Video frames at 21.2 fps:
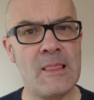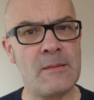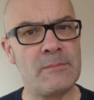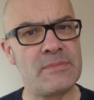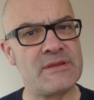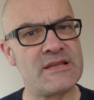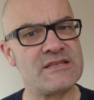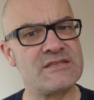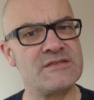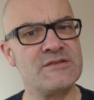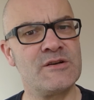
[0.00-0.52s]
But
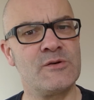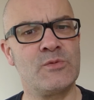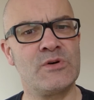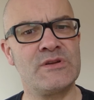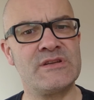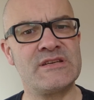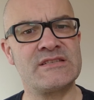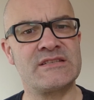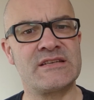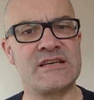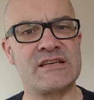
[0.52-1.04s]
that's not what
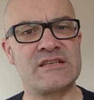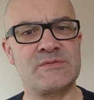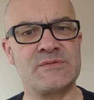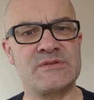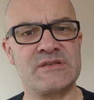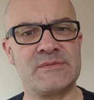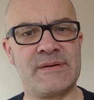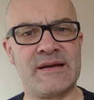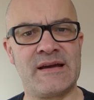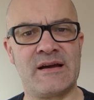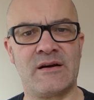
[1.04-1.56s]
this test was
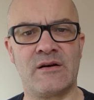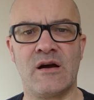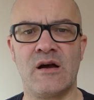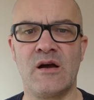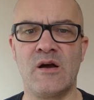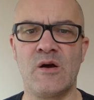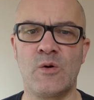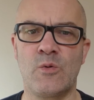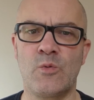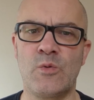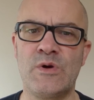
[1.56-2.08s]
about.
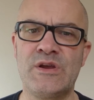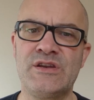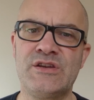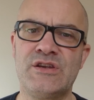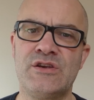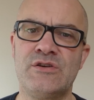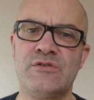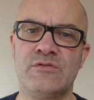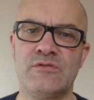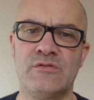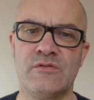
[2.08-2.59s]
We
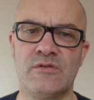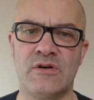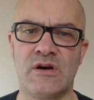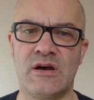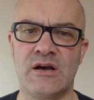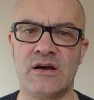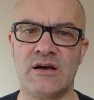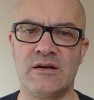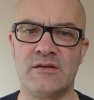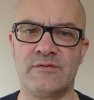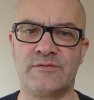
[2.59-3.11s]
knew
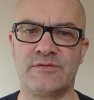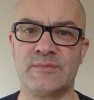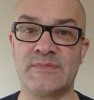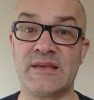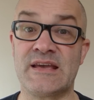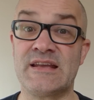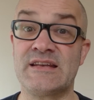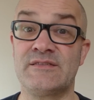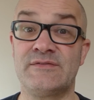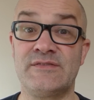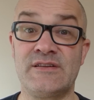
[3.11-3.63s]
from the
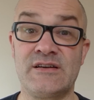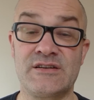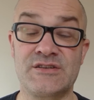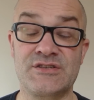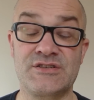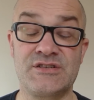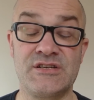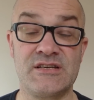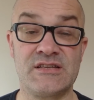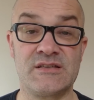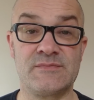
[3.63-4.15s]
end of
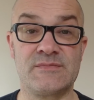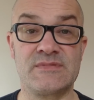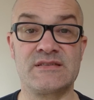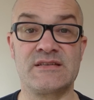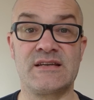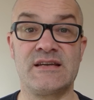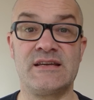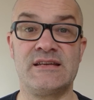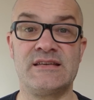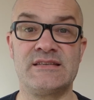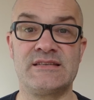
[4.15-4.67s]
last year that
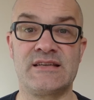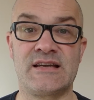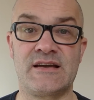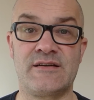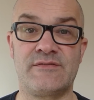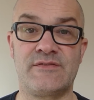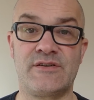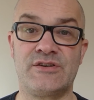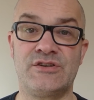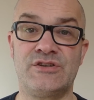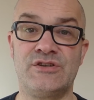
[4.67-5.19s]
Mercedes
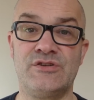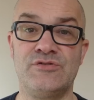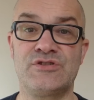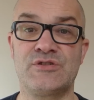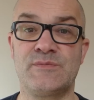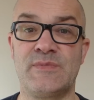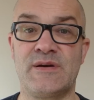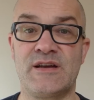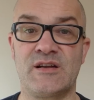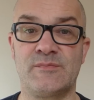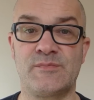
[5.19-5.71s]
have a huge
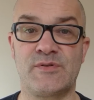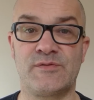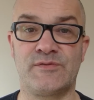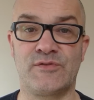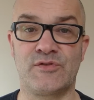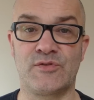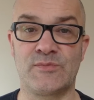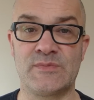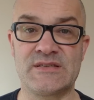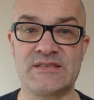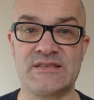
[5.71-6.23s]
amount of
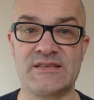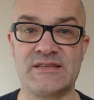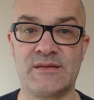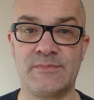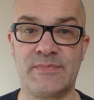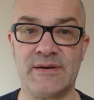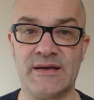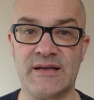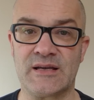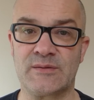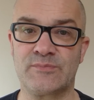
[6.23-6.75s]
performance in the
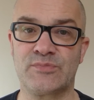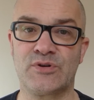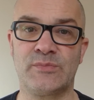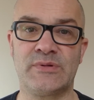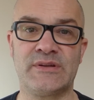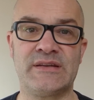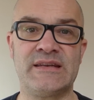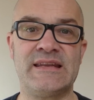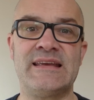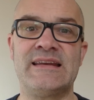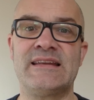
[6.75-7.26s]
bag,
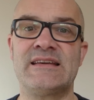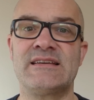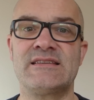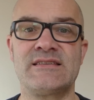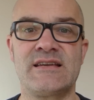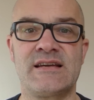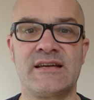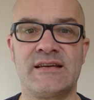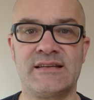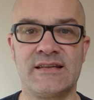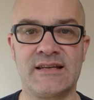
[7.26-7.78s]
probably nearly a
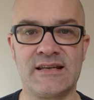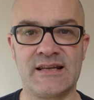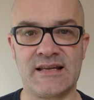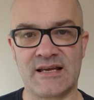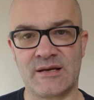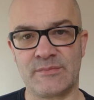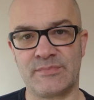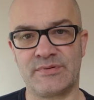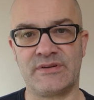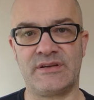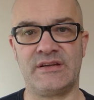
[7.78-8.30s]
second a
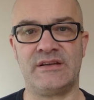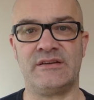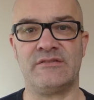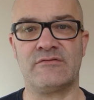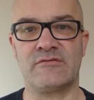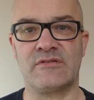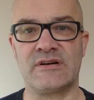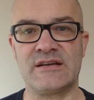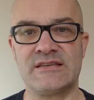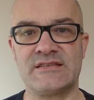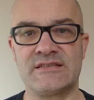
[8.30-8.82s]
lap in
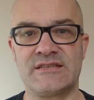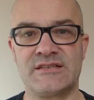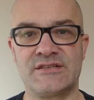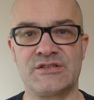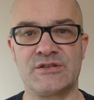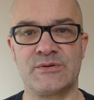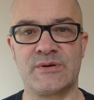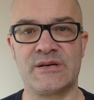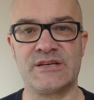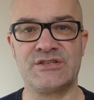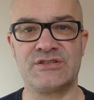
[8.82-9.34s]
race
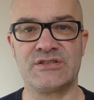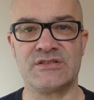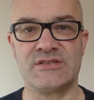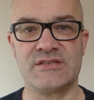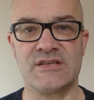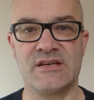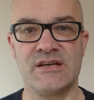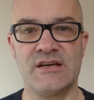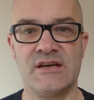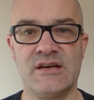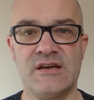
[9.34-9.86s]

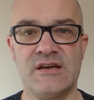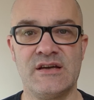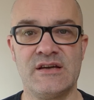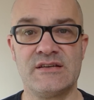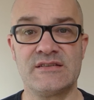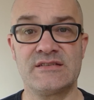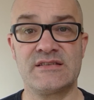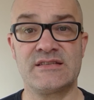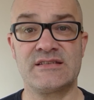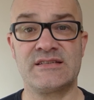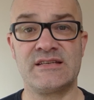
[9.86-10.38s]
situations.
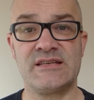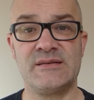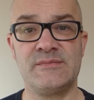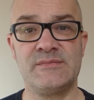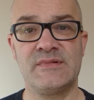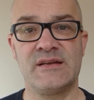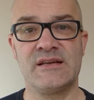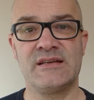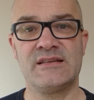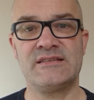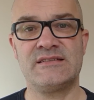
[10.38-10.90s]
So the
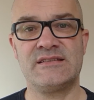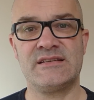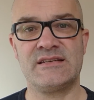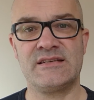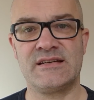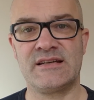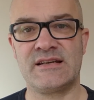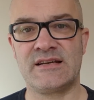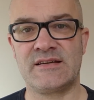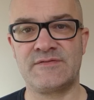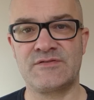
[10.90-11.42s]
team
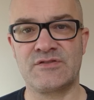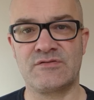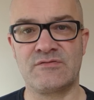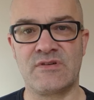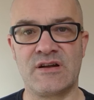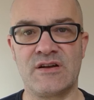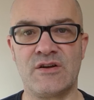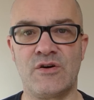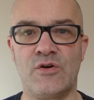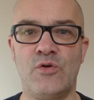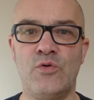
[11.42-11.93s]
didn't have to
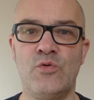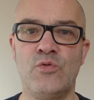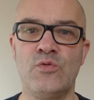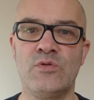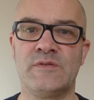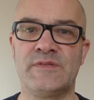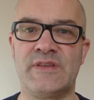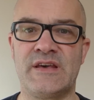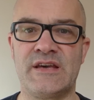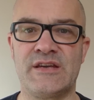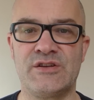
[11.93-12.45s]
run
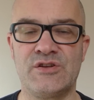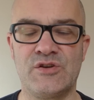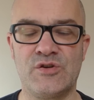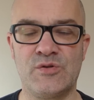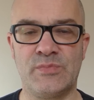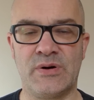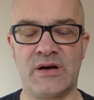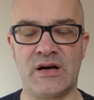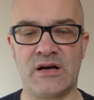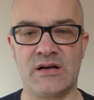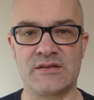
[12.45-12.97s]
all of their new
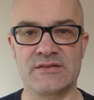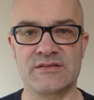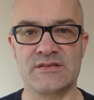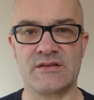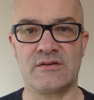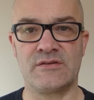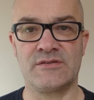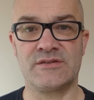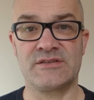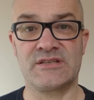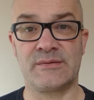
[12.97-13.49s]
parts
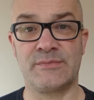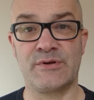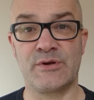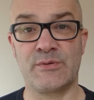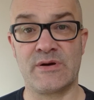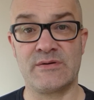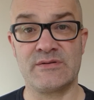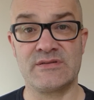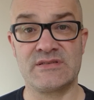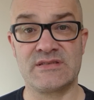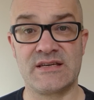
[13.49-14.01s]
on the
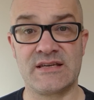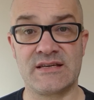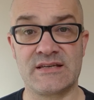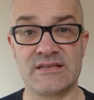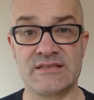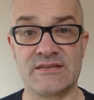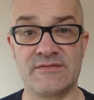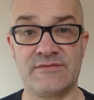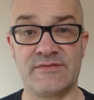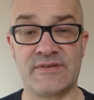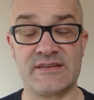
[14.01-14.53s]

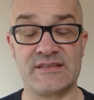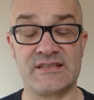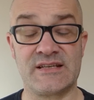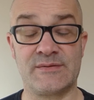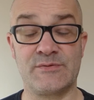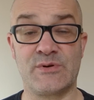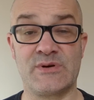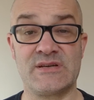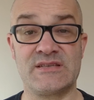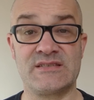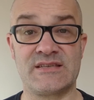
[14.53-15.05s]
W06. In fact, the
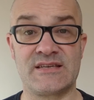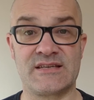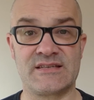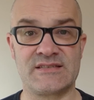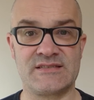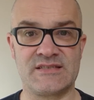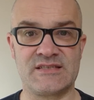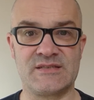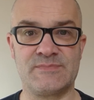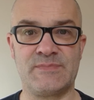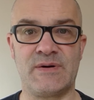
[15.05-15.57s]
W06,
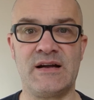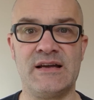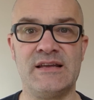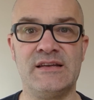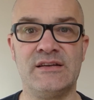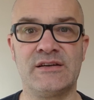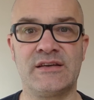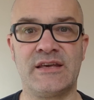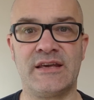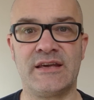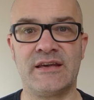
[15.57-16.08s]
despite
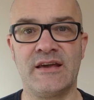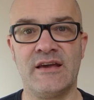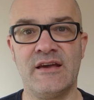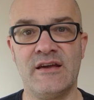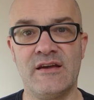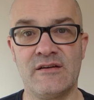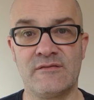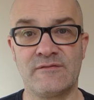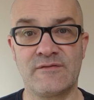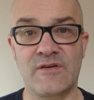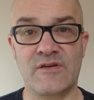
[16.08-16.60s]
looking
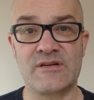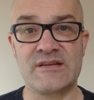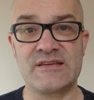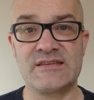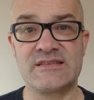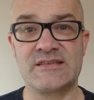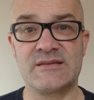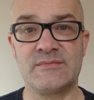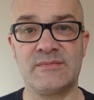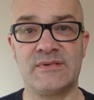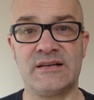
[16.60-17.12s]
very
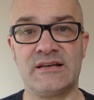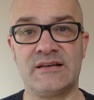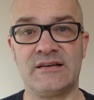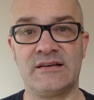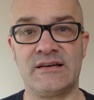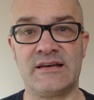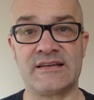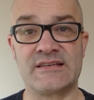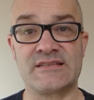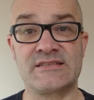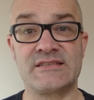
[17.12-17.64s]
similar
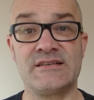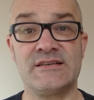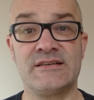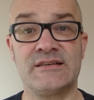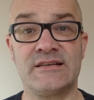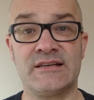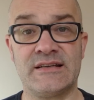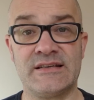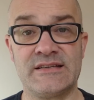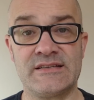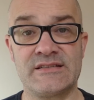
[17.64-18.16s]

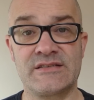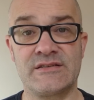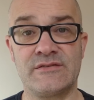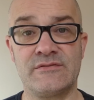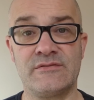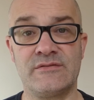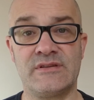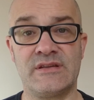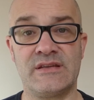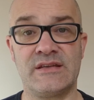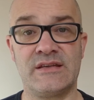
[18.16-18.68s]
externally
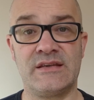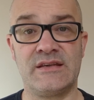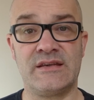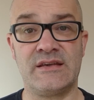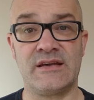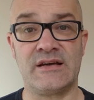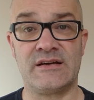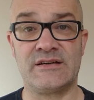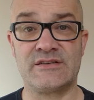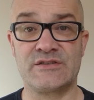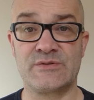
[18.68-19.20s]
to the
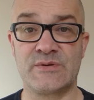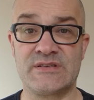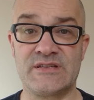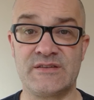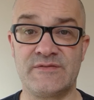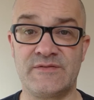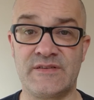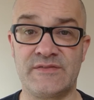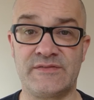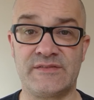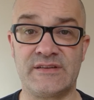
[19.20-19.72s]

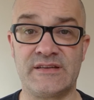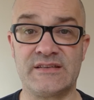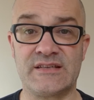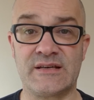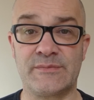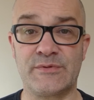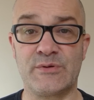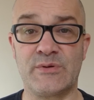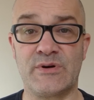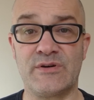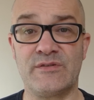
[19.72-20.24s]
2015
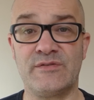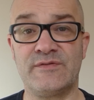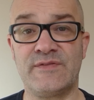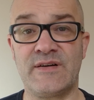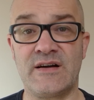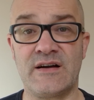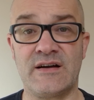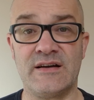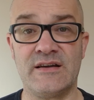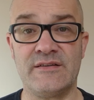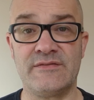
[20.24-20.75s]

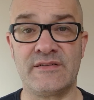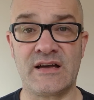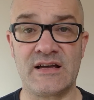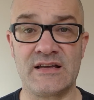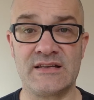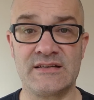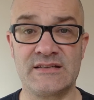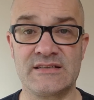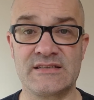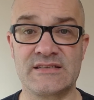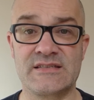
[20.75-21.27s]
W05,
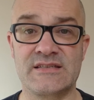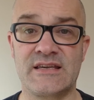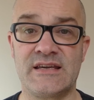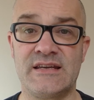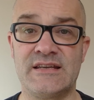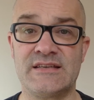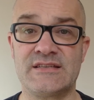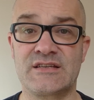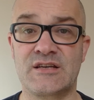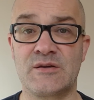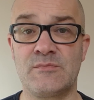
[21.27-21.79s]
under the skin
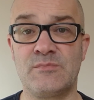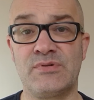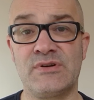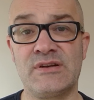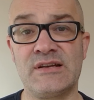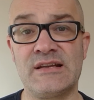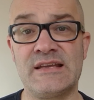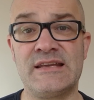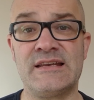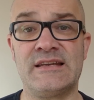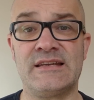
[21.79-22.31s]
it's a
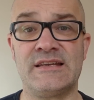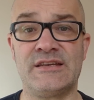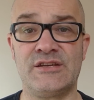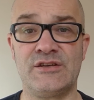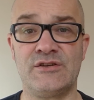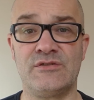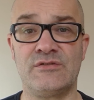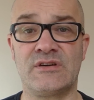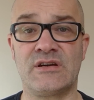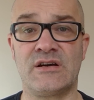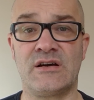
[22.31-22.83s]
completely
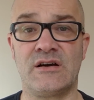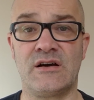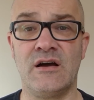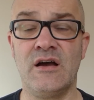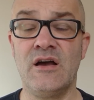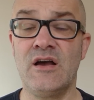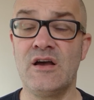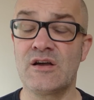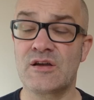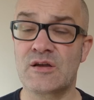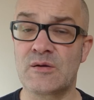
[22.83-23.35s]
new car,
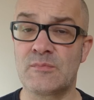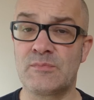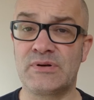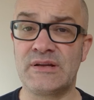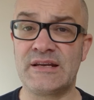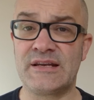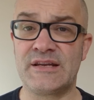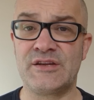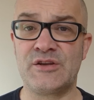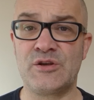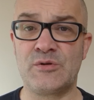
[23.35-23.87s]

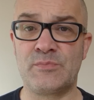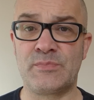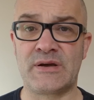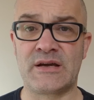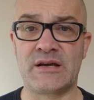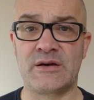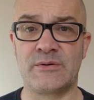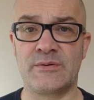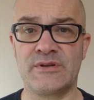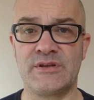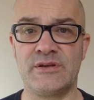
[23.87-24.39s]
completely new
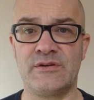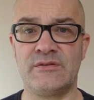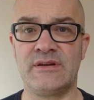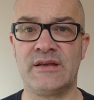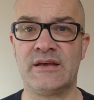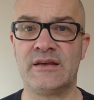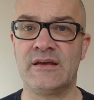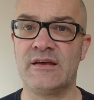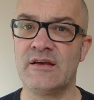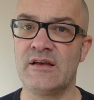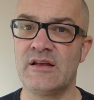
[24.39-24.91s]
power
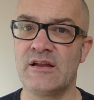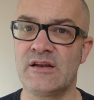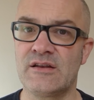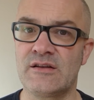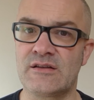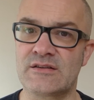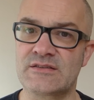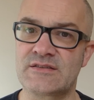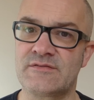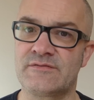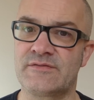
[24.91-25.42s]
unit,
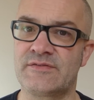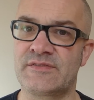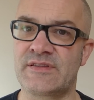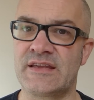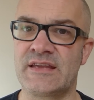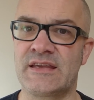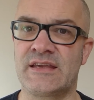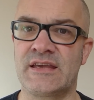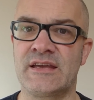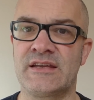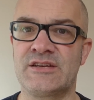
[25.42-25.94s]
lots of
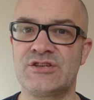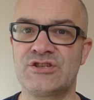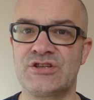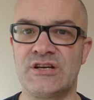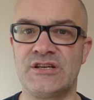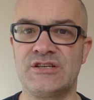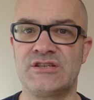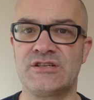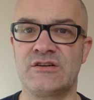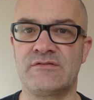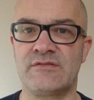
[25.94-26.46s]
thinking and
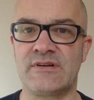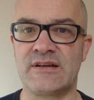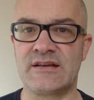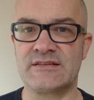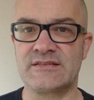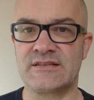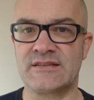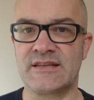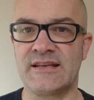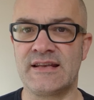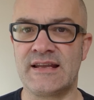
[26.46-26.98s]
changing
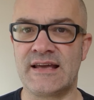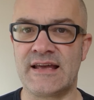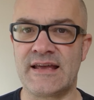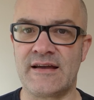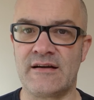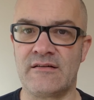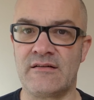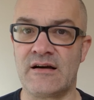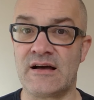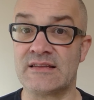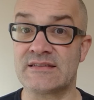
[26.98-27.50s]
around on the layout